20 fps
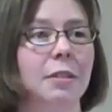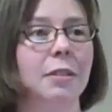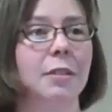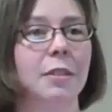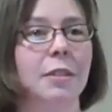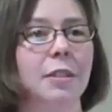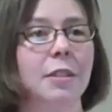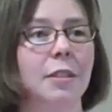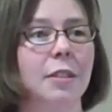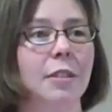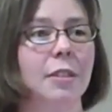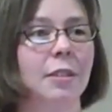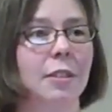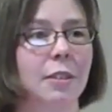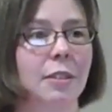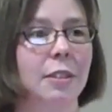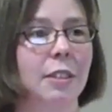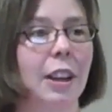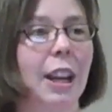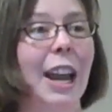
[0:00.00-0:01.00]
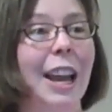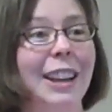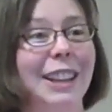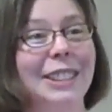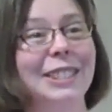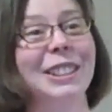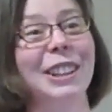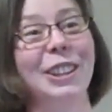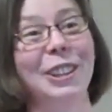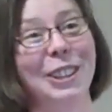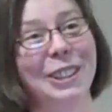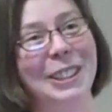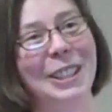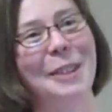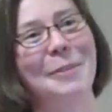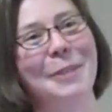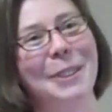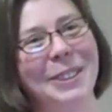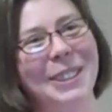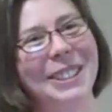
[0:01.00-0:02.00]
And this one's actually better. And it's a good
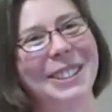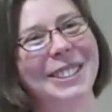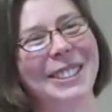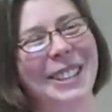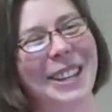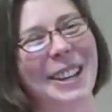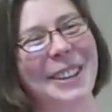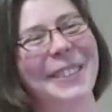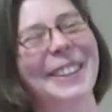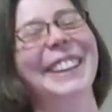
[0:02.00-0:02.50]
demo this, this time.